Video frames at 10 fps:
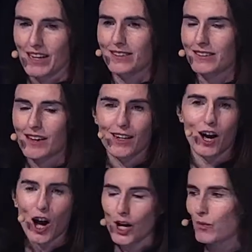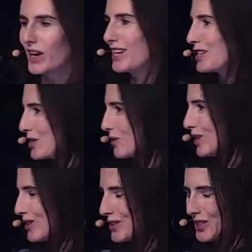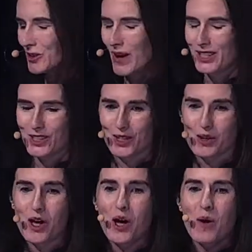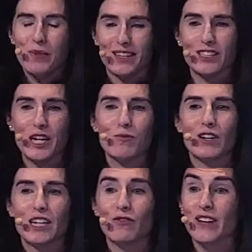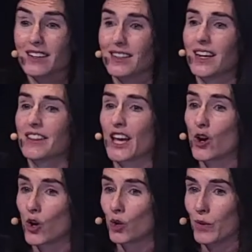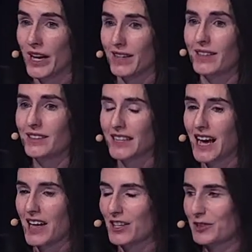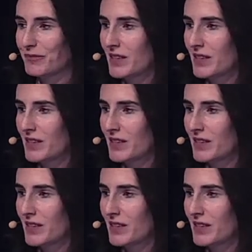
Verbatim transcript: It's not a I win, you lose situation, but the team really feels like they all win together.